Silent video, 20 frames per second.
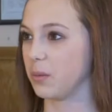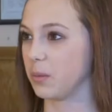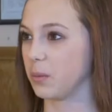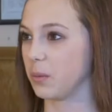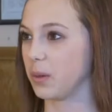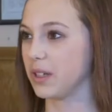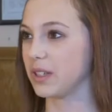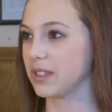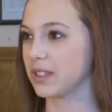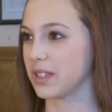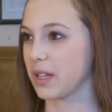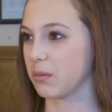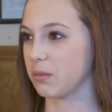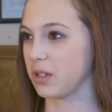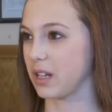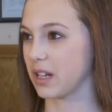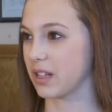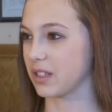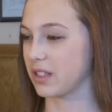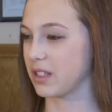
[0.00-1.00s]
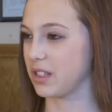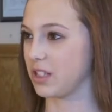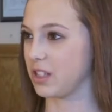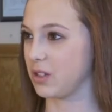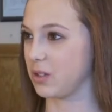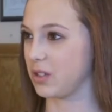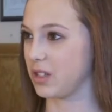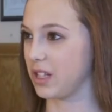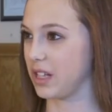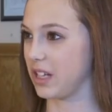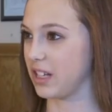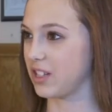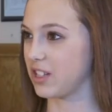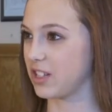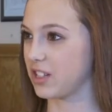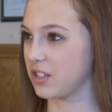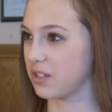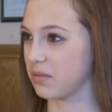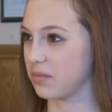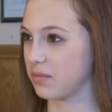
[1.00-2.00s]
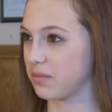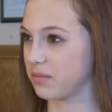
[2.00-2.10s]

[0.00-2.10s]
What subjects did you teach?